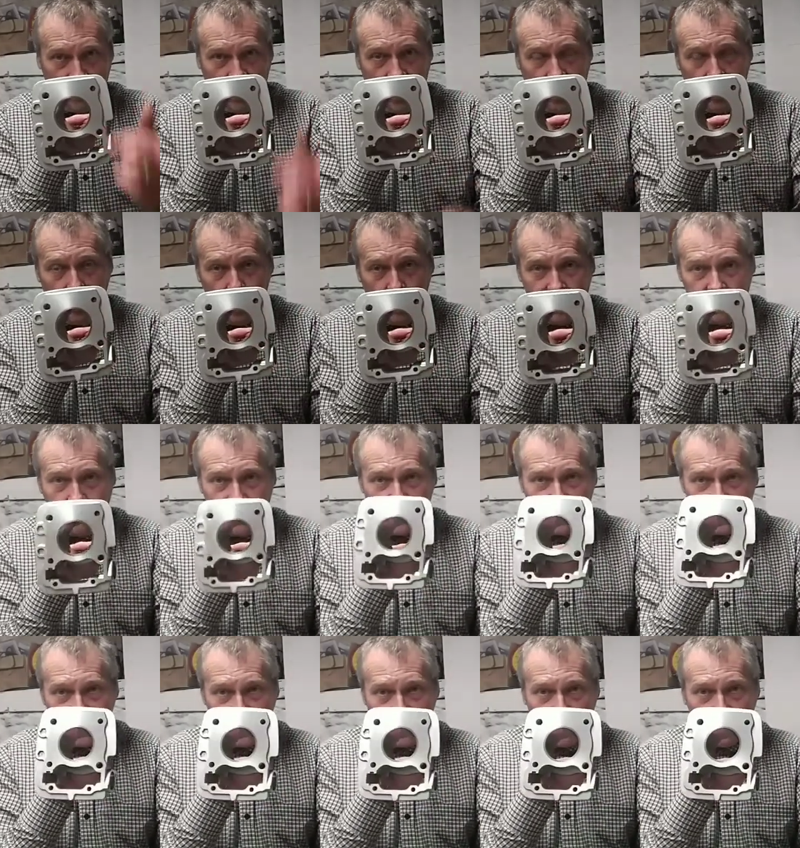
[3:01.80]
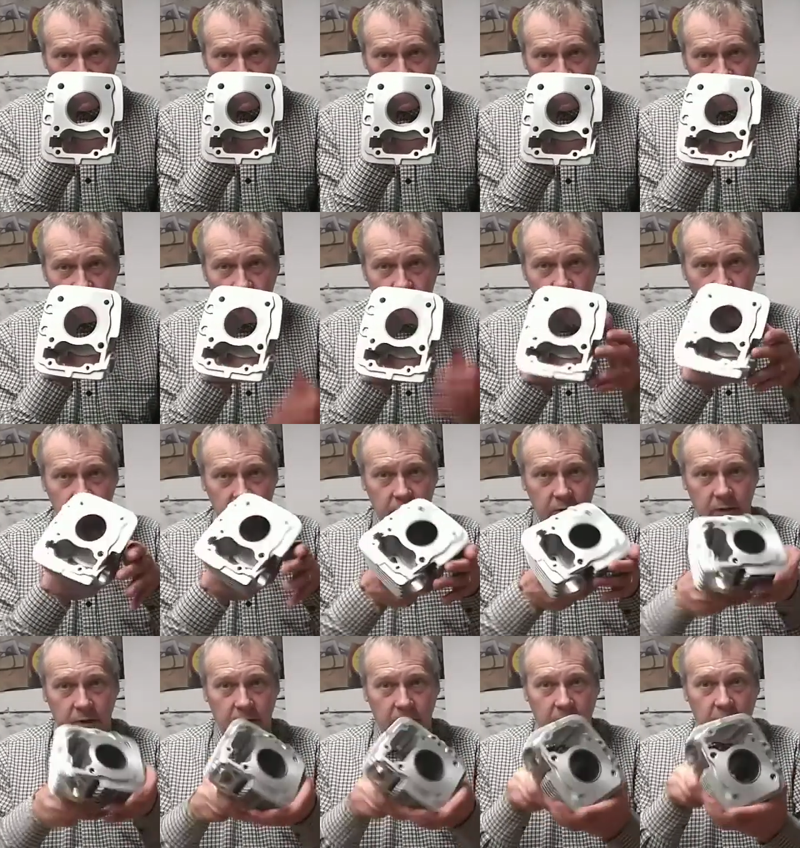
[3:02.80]
hole where the piston goes through.
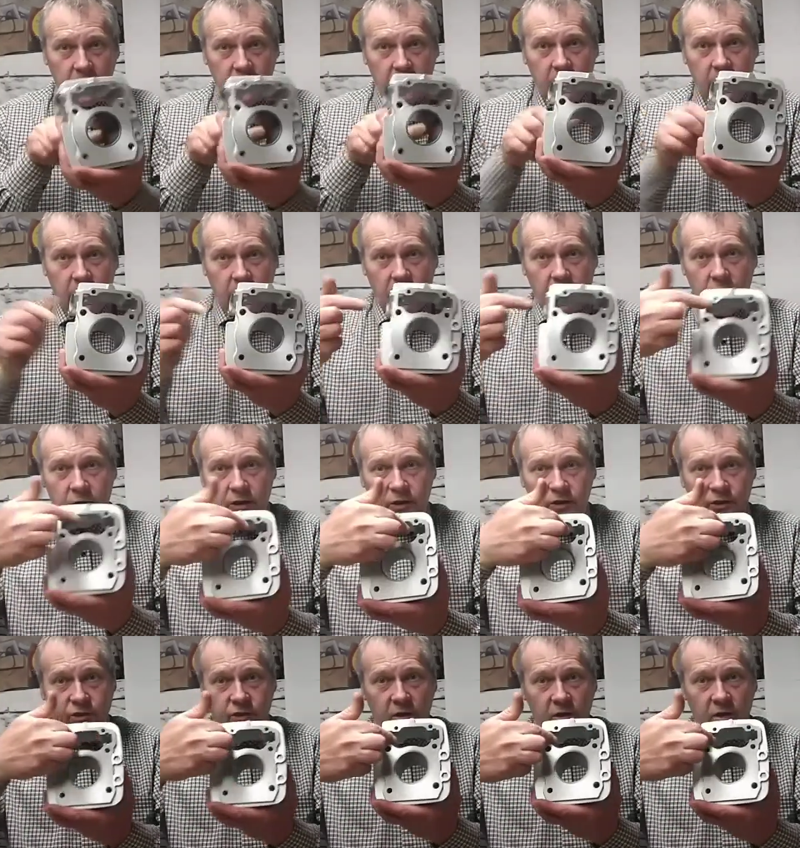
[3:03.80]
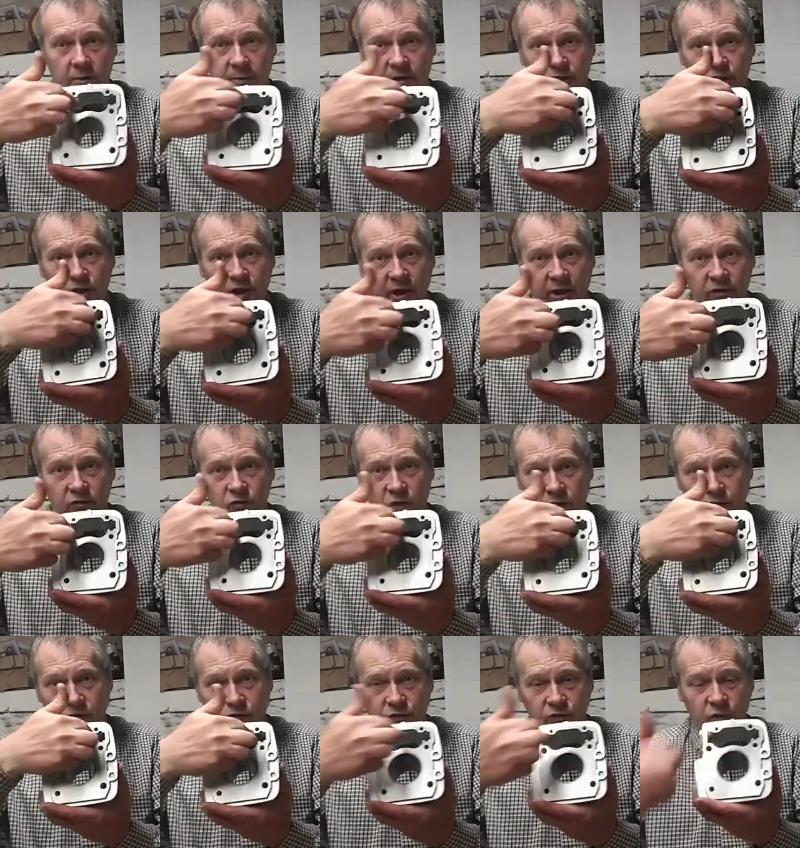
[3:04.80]
Your timing chain
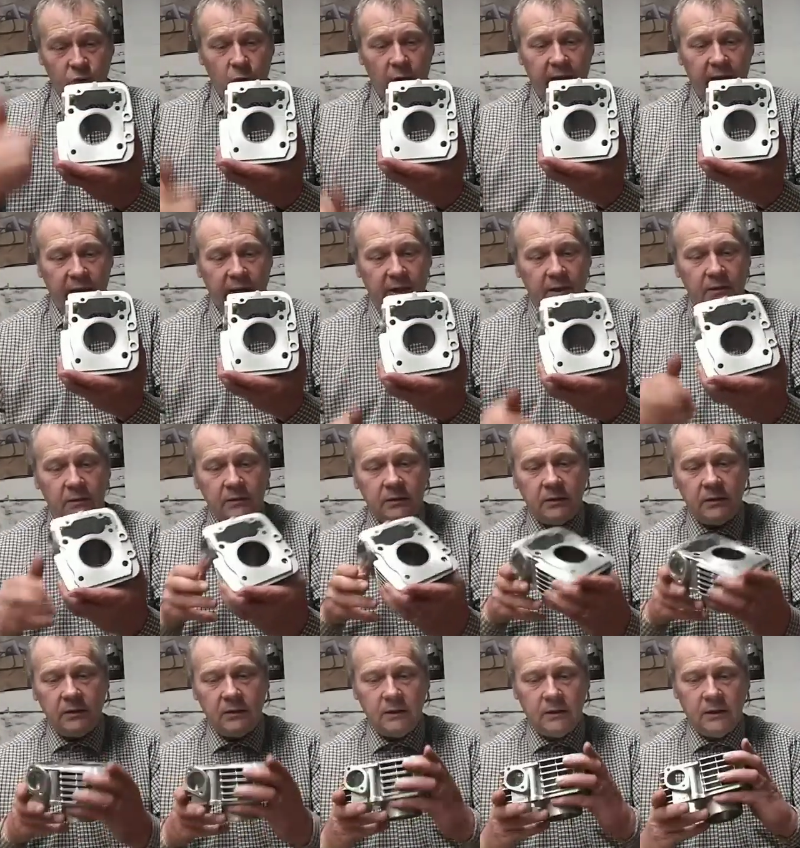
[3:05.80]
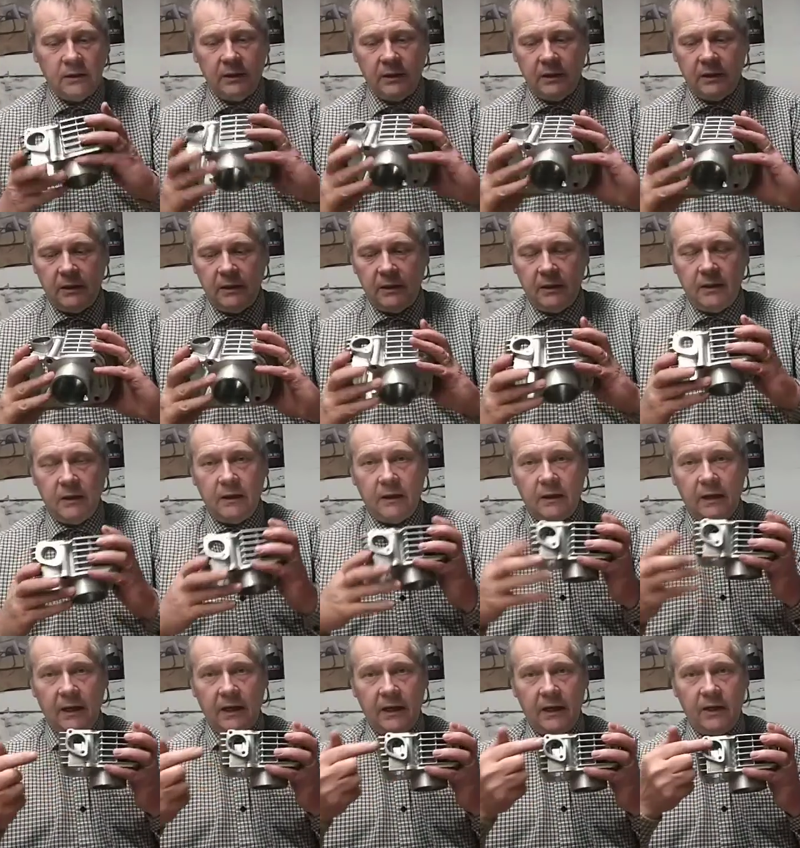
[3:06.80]
runs through here,
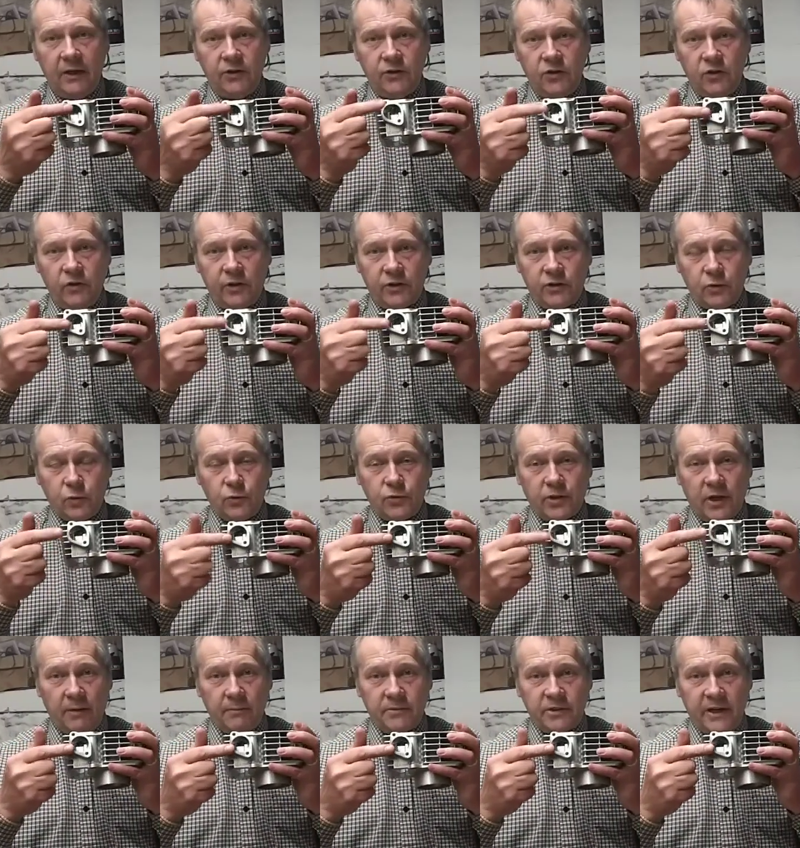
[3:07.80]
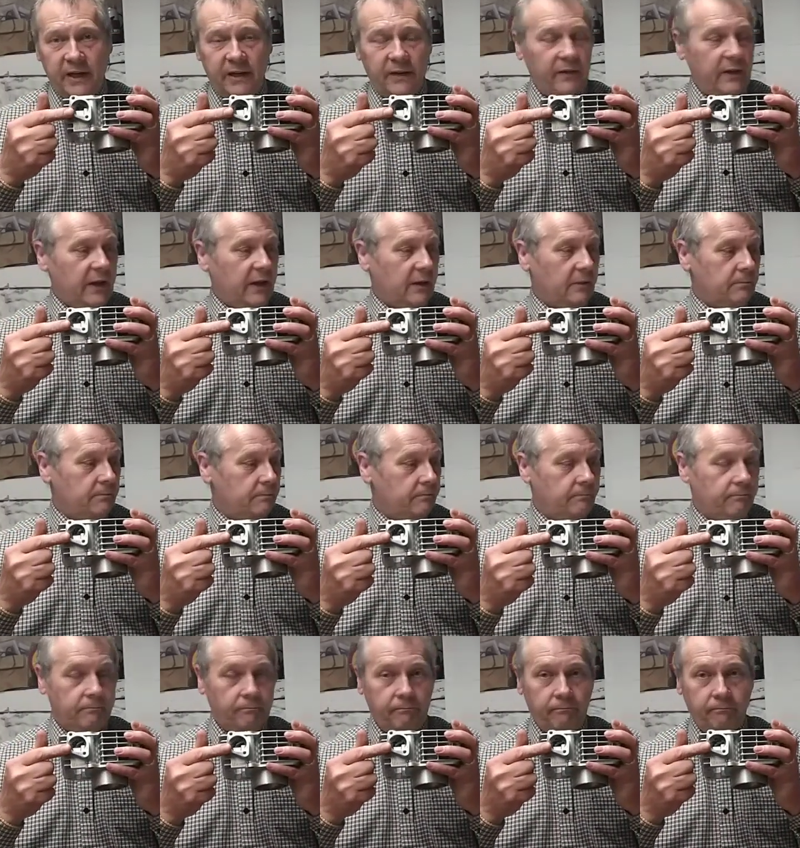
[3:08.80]
and your exhaust comes out there.
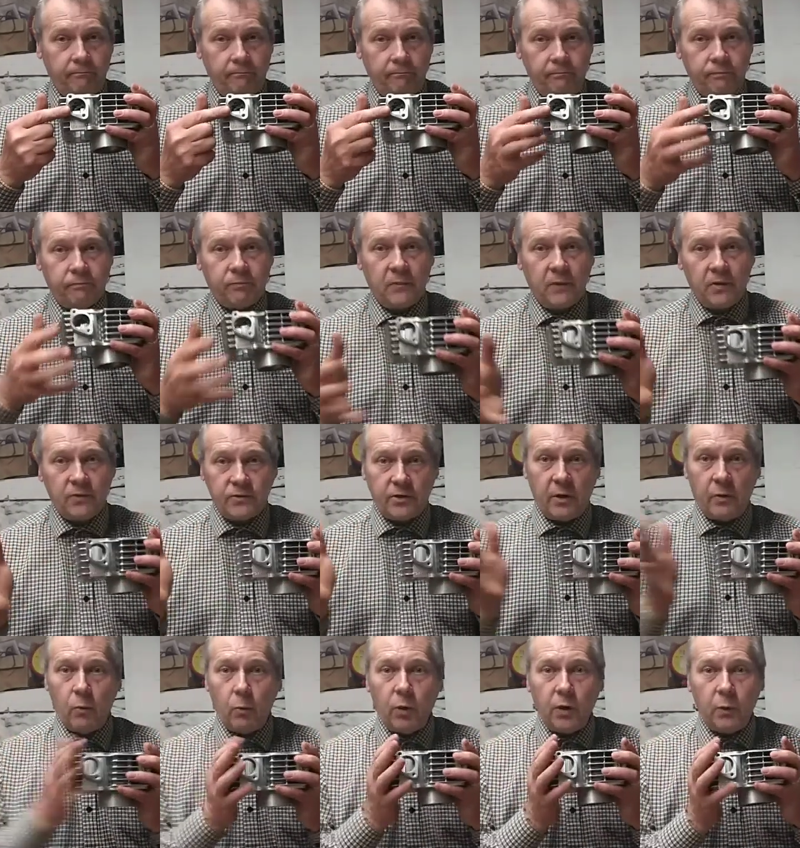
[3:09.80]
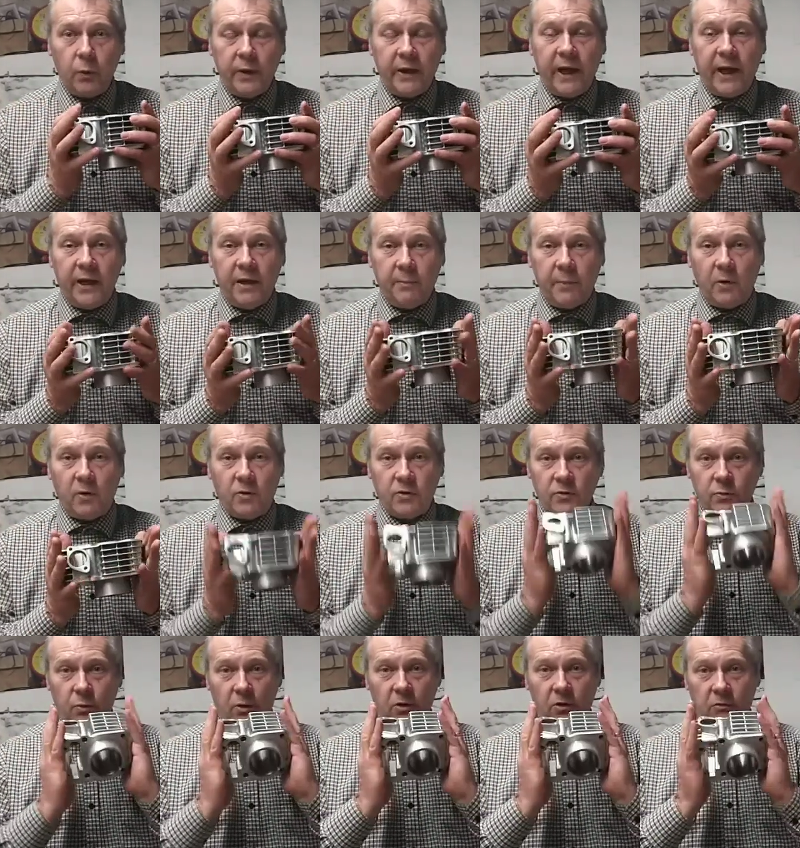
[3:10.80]
So what do we get in the
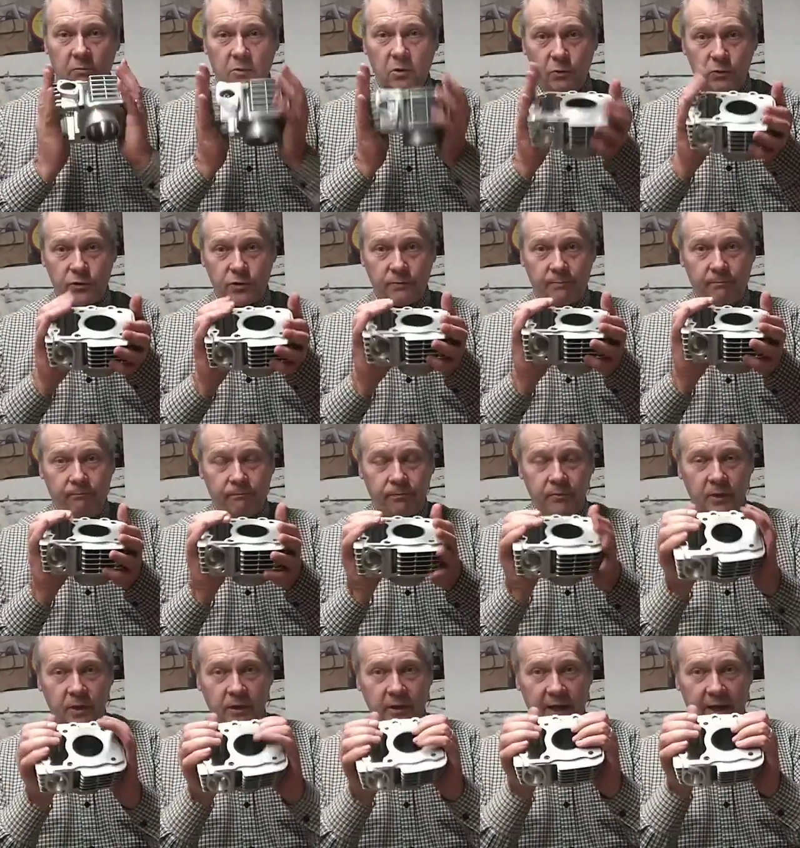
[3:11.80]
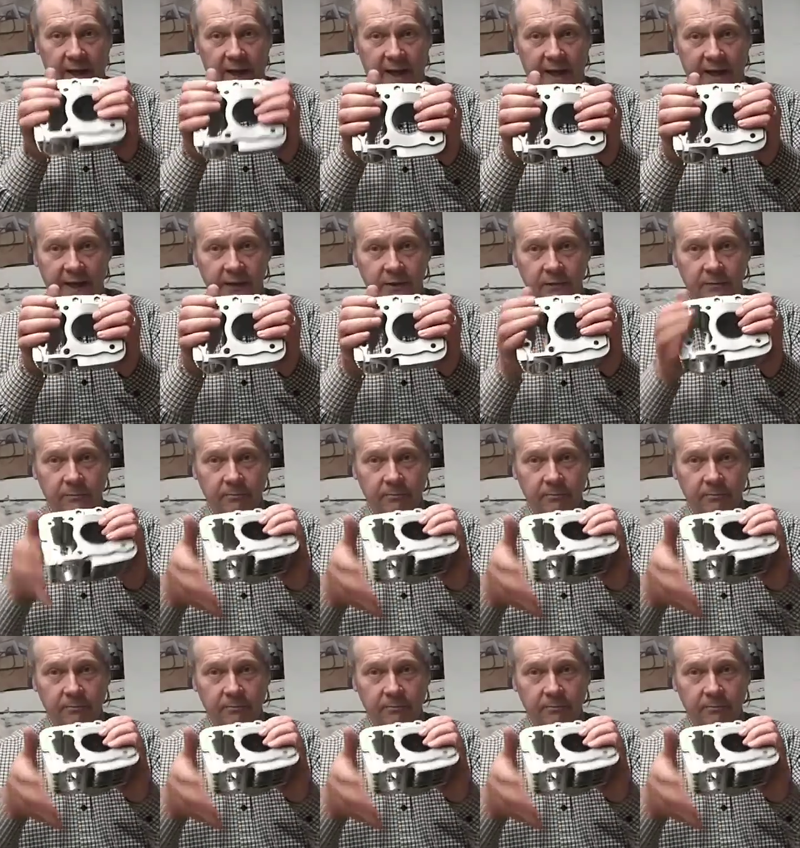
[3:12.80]
box? Well, of course, you get a head,